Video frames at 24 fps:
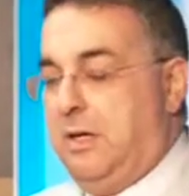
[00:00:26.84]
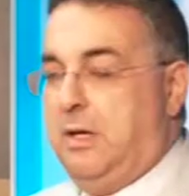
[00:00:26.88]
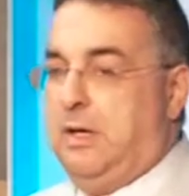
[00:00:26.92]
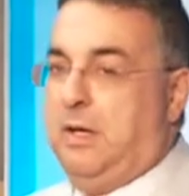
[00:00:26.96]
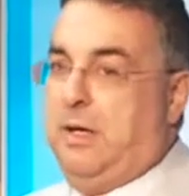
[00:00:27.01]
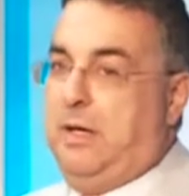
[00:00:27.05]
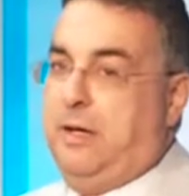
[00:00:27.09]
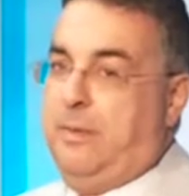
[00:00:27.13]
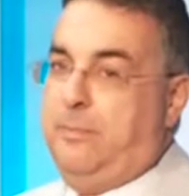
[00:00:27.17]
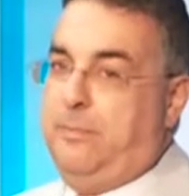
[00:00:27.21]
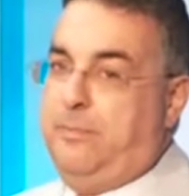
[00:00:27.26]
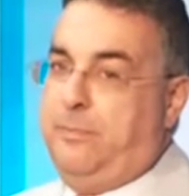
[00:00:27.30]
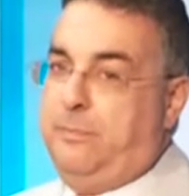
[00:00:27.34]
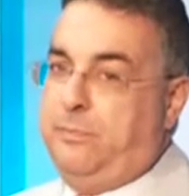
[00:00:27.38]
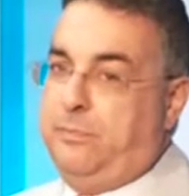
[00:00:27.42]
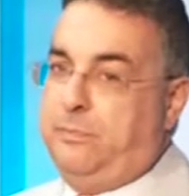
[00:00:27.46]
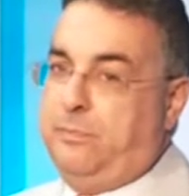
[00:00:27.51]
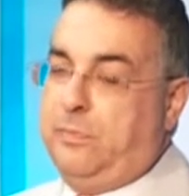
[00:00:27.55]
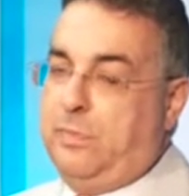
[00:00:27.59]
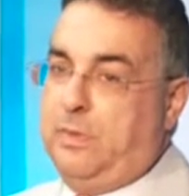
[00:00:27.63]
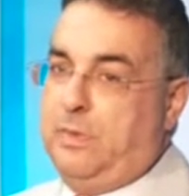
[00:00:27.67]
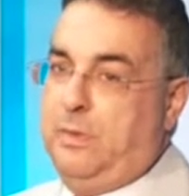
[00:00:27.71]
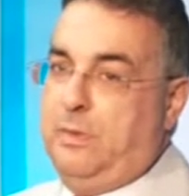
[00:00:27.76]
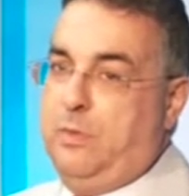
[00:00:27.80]

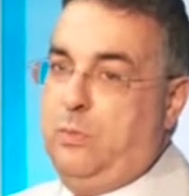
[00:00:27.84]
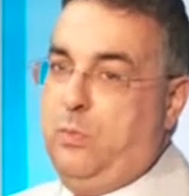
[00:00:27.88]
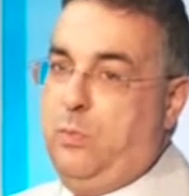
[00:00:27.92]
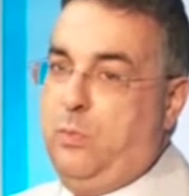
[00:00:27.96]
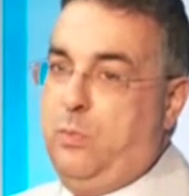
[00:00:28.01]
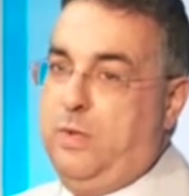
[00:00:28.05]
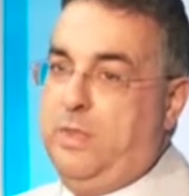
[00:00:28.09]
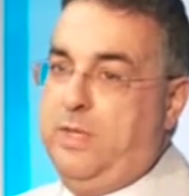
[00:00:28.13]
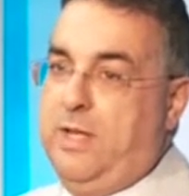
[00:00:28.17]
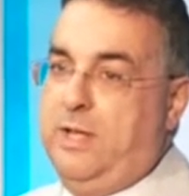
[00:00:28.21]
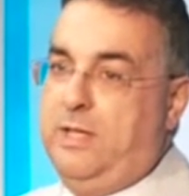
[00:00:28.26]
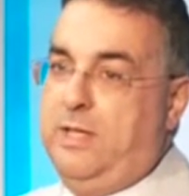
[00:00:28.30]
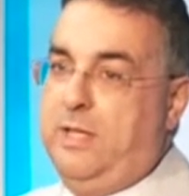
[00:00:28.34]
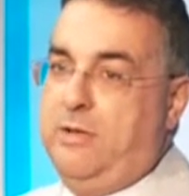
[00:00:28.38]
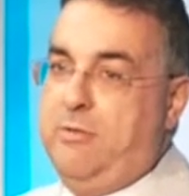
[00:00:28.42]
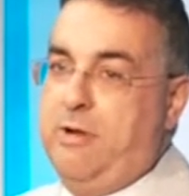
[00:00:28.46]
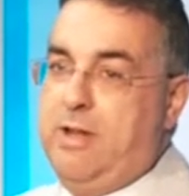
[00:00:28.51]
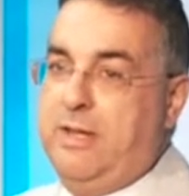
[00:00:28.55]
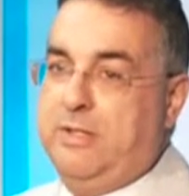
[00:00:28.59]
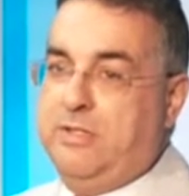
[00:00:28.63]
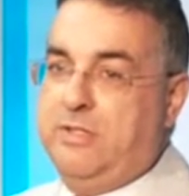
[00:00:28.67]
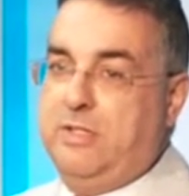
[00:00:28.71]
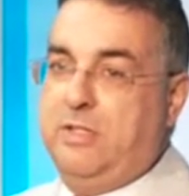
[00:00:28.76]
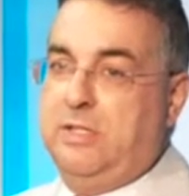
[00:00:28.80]
with any
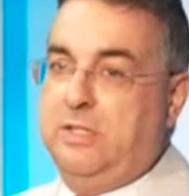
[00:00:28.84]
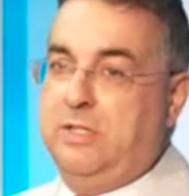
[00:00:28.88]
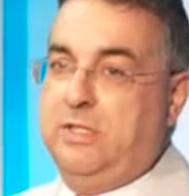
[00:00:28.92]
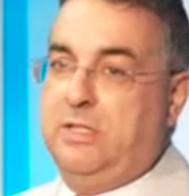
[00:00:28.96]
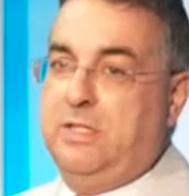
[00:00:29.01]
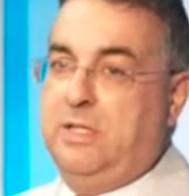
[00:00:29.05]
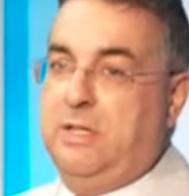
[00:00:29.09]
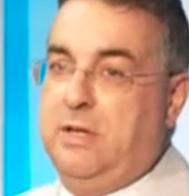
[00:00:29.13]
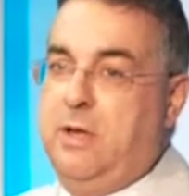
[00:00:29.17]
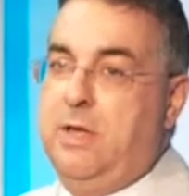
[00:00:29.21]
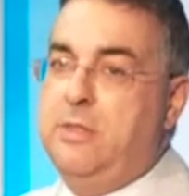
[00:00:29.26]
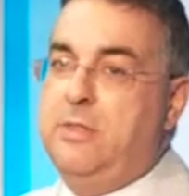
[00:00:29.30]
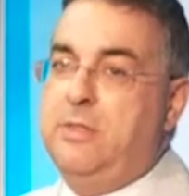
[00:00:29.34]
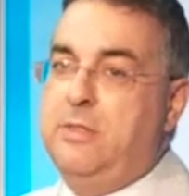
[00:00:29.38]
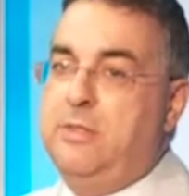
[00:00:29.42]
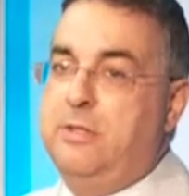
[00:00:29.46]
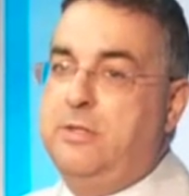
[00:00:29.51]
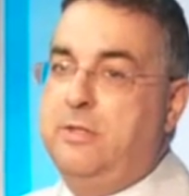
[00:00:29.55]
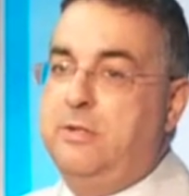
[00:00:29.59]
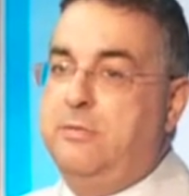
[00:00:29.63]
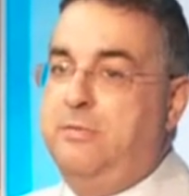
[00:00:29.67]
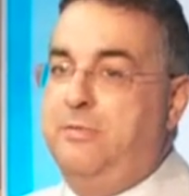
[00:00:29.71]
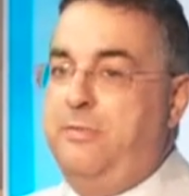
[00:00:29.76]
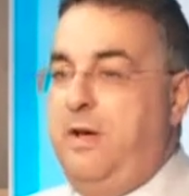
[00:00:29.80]
great certainty other than
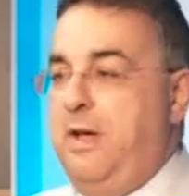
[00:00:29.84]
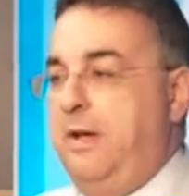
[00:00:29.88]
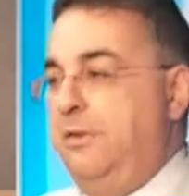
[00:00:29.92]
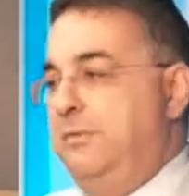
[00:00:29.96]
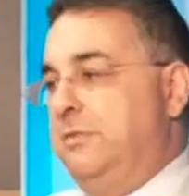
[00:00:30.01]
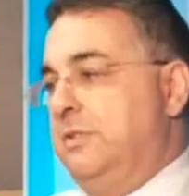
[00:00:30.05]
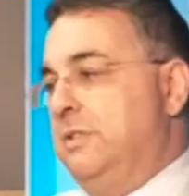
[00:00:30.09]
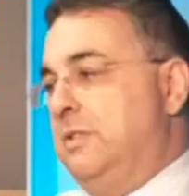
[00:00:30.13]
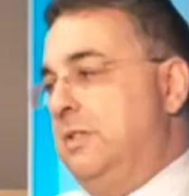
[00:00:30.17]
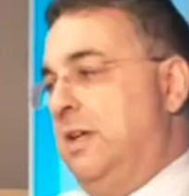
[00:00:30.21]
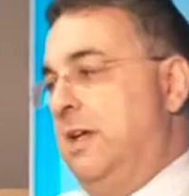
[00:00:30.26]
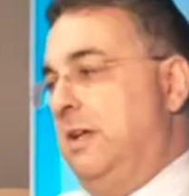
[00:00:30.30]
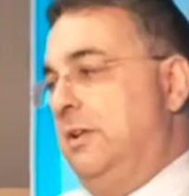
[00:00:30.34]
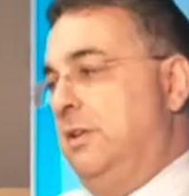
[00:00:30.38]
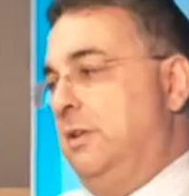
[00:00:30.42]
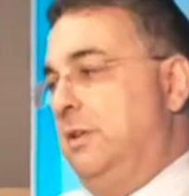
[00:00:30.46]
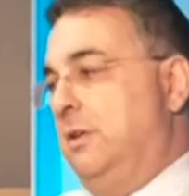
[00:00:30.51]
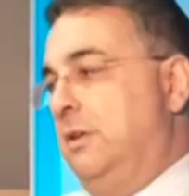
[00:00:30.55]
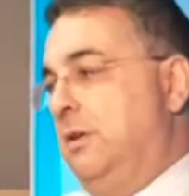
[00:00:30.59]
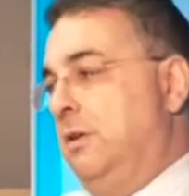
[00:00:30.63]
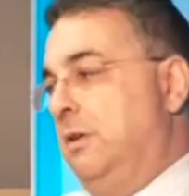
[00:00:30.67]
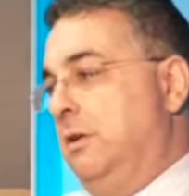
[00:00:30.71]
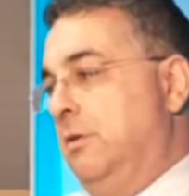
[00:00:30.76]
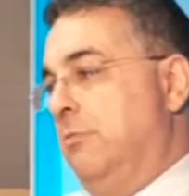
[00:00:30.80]
a 5 to 10
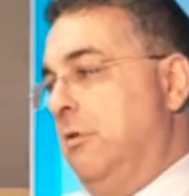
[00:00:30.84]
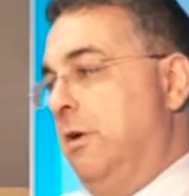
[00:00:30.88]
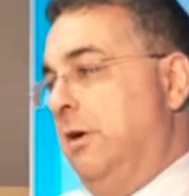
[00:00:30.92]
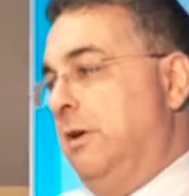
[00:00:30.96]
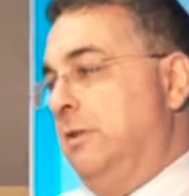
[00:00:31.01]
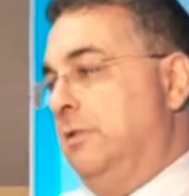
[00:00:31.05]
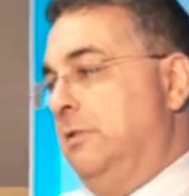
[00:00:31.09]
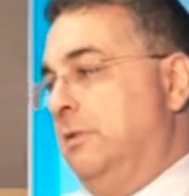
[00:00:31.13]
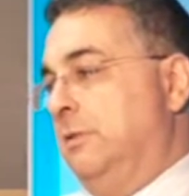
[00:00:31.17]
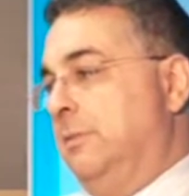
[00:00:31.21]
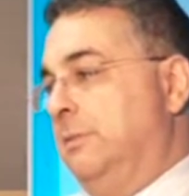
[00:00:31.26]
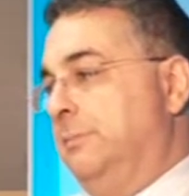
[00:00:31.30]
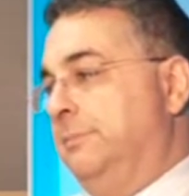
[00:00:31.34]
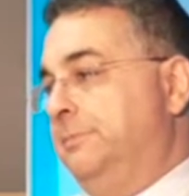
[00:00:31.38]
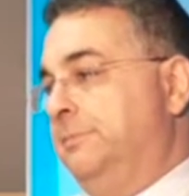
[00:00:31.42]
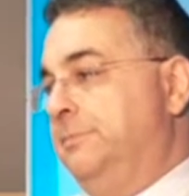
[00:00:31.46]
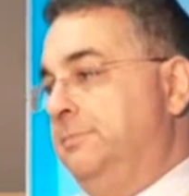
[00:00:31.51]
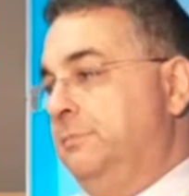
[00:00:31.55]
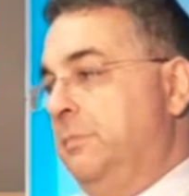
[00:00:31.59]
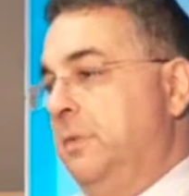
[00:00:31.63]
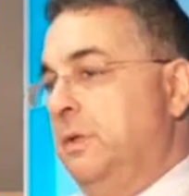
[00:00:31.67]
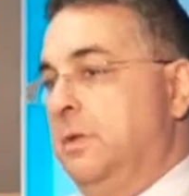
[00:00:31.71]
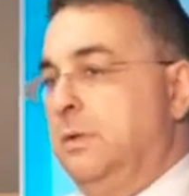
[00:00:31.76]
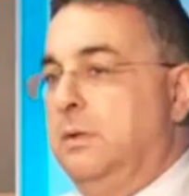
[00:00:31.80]
year horizon.
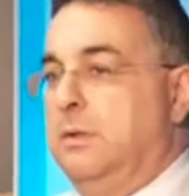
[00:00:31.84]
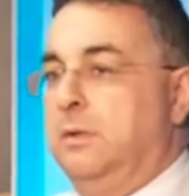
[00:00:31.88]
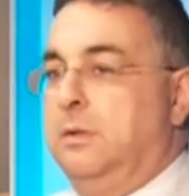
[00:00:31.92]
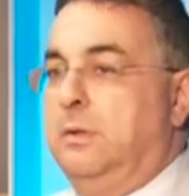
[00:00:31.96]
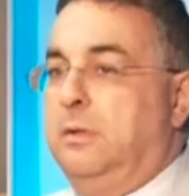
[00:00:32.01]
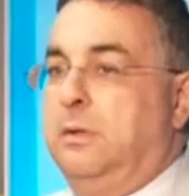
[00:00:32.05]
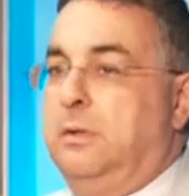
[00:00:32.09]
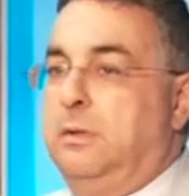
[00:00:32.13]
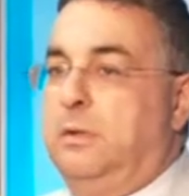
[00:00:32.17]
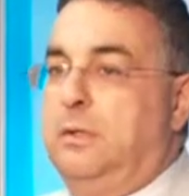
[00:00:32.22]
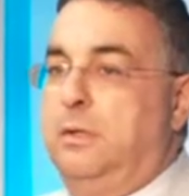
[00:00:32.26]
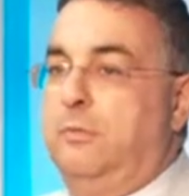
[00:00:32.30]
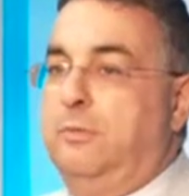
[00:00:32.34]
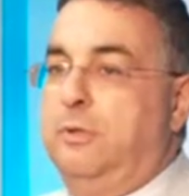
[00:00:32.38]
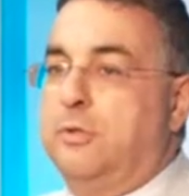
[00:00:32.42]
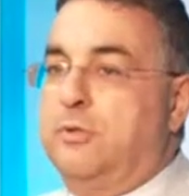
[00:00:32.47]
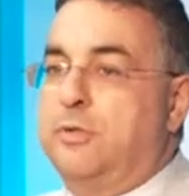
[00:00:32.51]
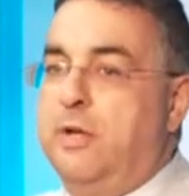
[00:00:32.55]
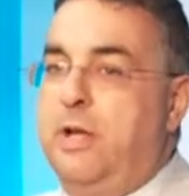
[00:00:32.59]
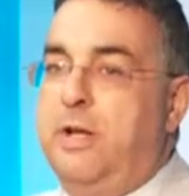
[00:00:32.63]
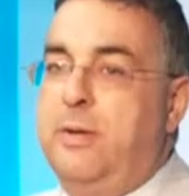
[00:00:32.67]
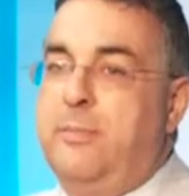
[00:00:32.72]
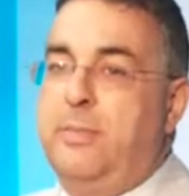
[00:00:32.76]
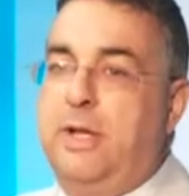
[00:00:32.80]
If you're
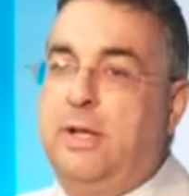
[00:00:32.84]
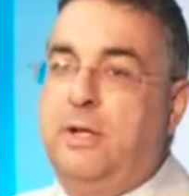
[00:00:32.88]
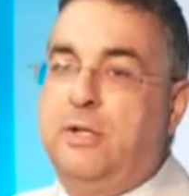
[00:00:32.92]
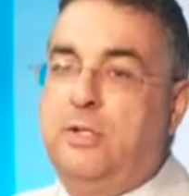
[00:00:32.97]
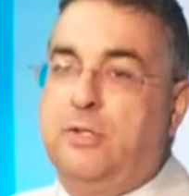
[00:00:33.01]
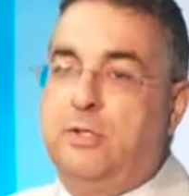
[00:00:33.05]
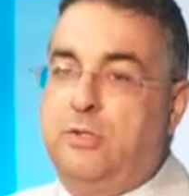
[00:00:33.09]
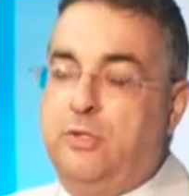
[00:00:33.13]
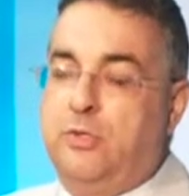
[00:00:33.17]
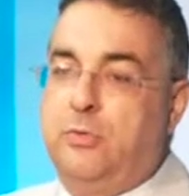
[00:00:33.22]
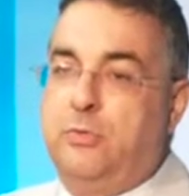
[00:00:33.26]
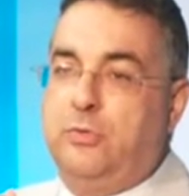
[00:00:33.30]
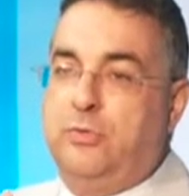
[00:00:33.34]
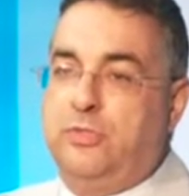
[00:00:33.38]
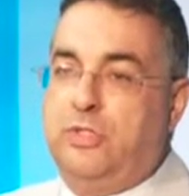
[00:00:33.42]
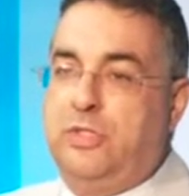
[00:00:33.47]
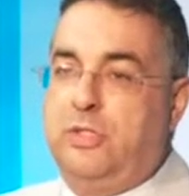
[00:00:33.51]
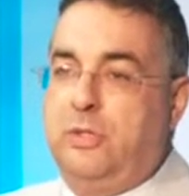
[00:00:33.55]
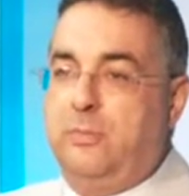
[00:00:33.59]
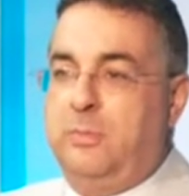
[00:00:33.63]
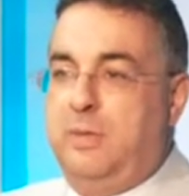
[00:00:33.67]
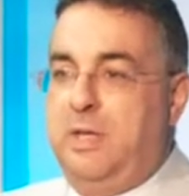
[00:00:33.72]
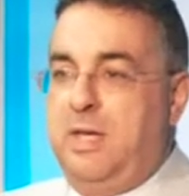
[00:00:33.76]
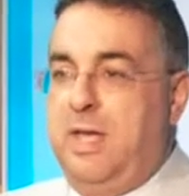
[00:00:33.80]
trying to make
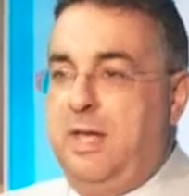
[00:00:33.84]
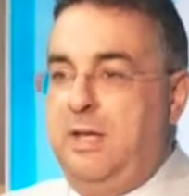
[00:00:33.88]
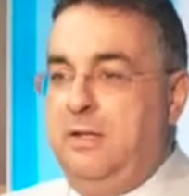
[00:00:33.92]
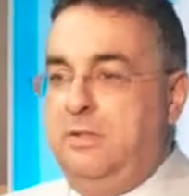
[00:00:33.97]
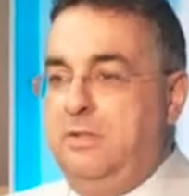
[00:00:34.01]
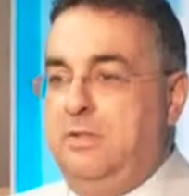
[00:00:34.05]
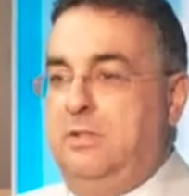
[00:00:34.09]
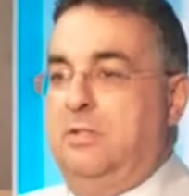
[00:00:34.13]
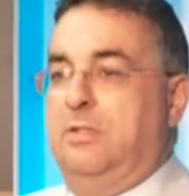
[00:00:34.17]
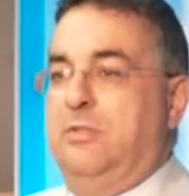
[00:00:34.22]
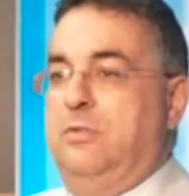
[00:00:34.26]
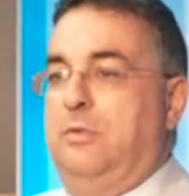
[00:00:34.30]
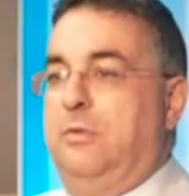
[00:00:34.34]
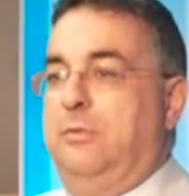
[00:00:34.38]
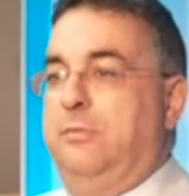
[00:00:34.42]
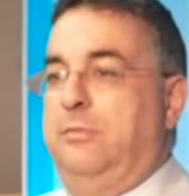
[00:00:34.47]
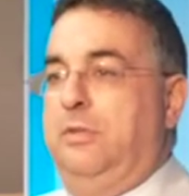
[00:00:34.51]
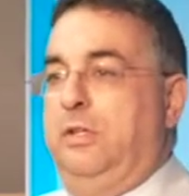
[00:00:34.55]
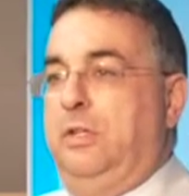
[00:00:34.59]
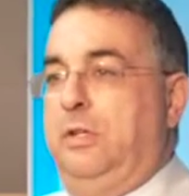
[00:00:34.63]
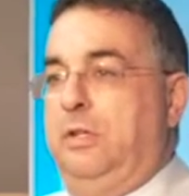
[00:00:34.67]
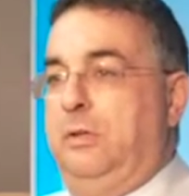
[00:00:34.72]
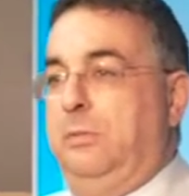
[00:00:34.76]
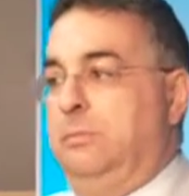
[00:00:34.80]
short-term gains, it's not for
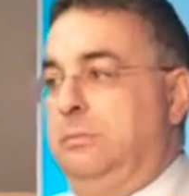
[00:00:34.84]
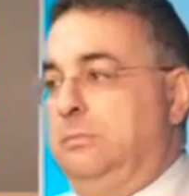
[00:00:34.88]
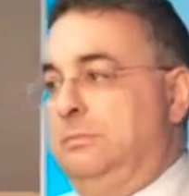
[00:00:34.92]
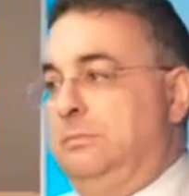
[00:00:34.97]
you.